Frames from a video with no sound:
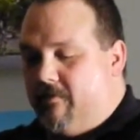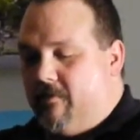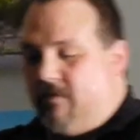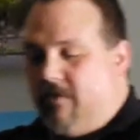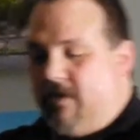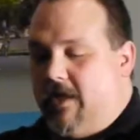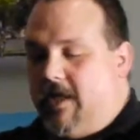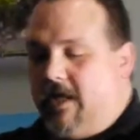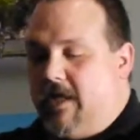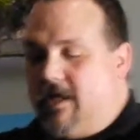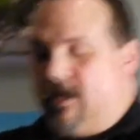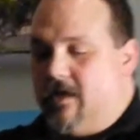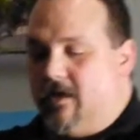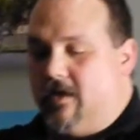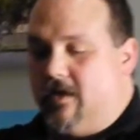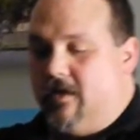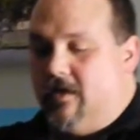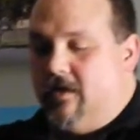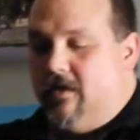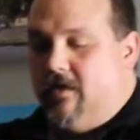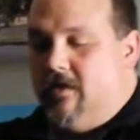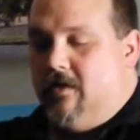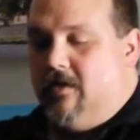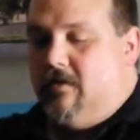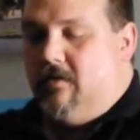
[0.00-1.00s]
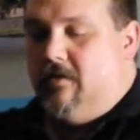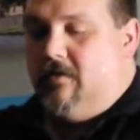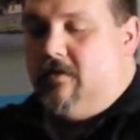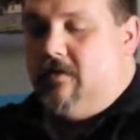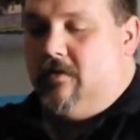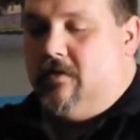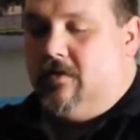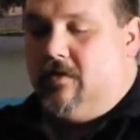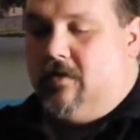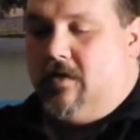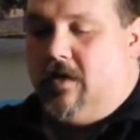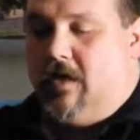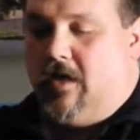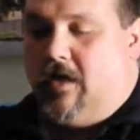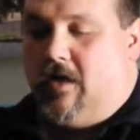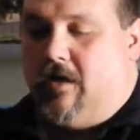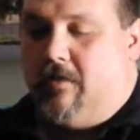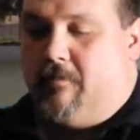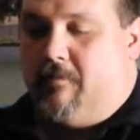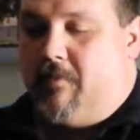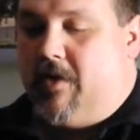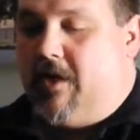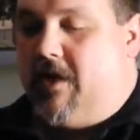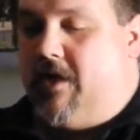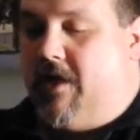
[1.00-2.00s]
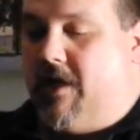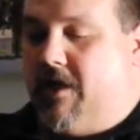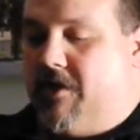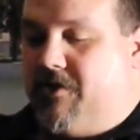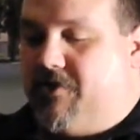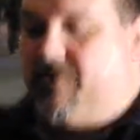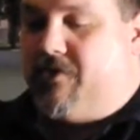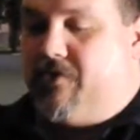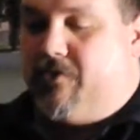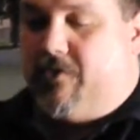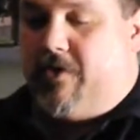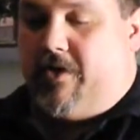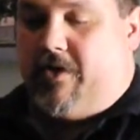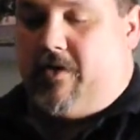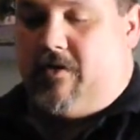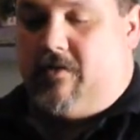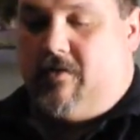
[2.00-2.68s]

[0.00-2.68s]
than an edge joint.